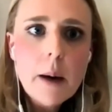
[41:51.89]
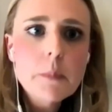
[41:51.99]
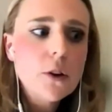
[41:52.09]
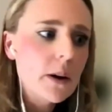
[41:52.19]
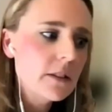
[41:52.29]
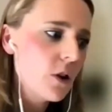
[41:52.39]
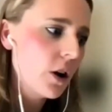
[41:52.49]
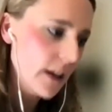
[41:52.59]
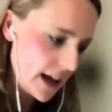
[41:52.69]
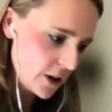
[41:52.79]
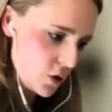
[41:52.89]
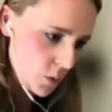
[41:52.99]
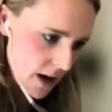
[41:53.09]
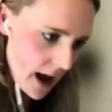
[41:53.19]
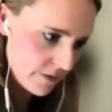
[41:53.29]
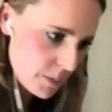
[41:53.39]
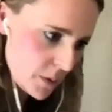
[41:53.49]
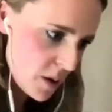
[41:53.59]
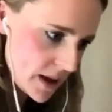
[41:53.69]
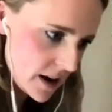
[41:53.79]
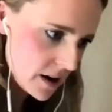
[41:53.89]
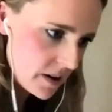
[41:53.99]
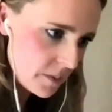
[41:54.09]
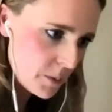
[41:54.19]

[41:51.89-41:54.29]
So it's not like you would have a permitted